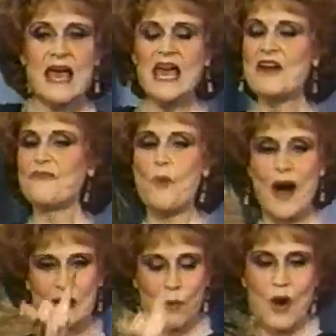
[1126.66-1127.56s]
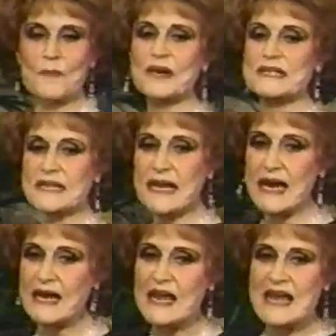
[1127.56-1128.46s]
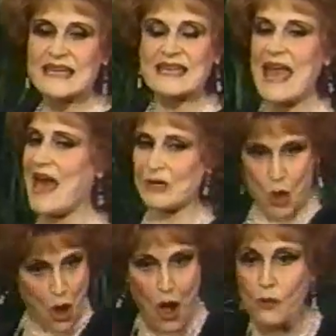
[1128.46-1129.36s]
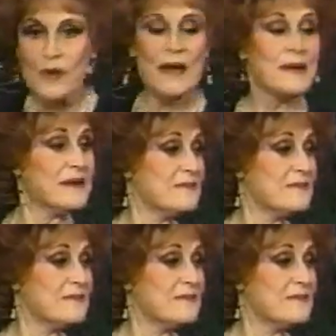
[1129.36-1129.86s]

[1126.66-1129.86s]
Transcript: If one woman did, can't all women?